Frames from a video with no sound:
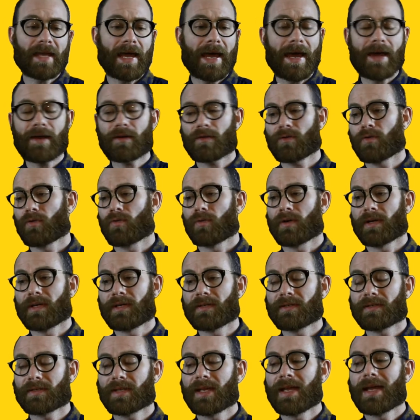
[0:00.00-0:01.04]

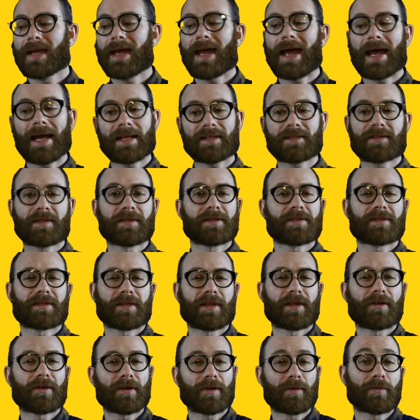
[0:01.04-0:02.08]
categories as this
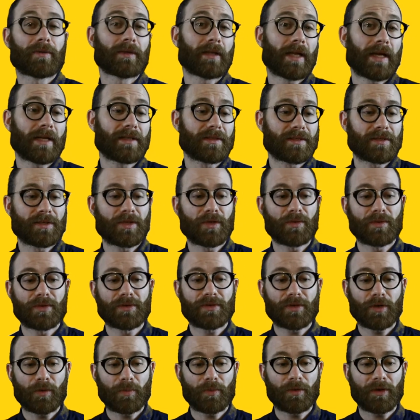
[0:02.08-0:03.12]
theory relates to
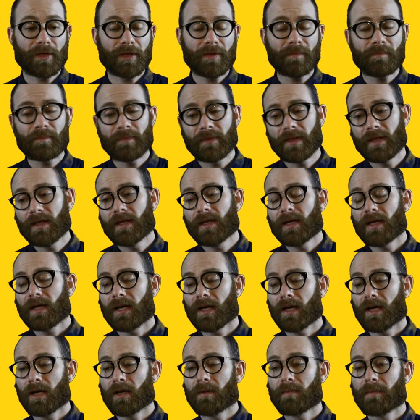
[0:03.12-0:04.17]
interpreting.
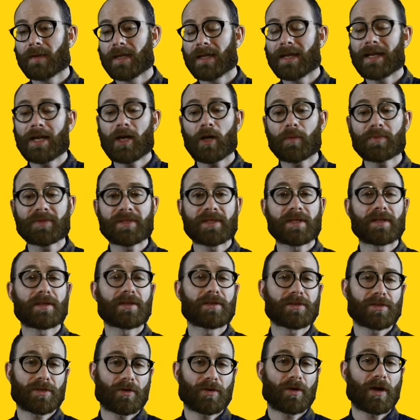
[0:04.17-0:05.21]
It helps to
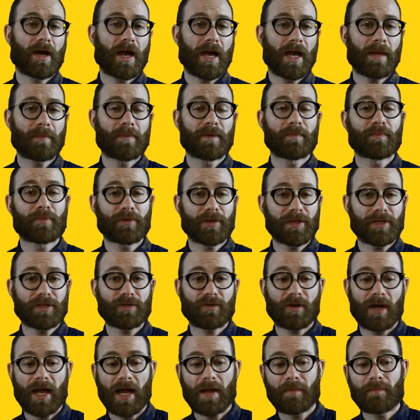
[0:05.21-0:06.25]
describe and
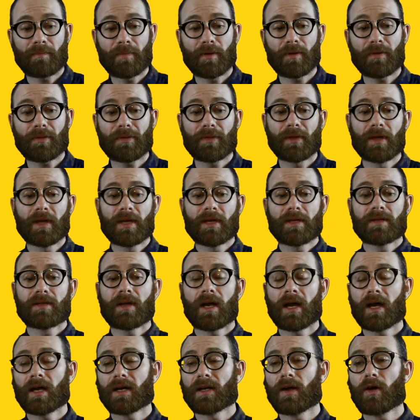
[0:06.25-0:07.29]
prescribe both
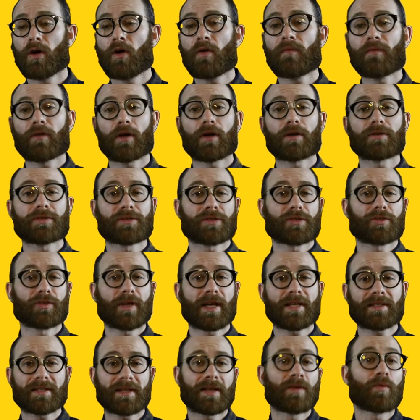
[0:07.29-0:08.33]
overall
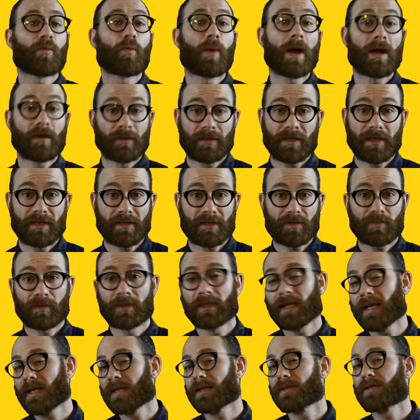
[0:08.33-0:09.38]
stress and wellness
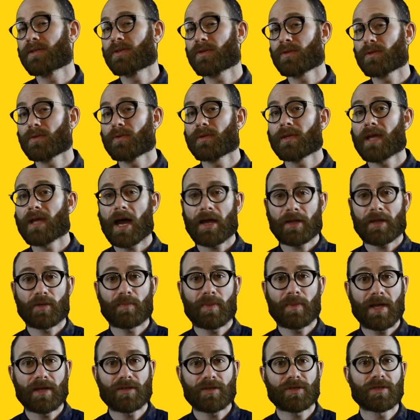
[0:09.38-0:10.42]
related to the
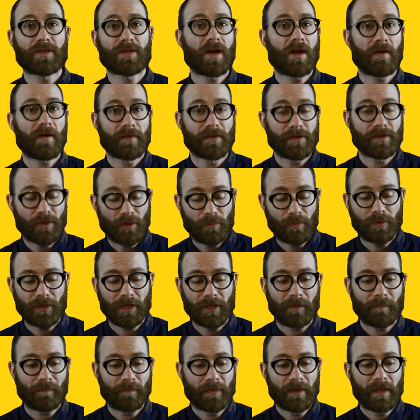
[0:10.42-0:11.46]
occupation of interpreting.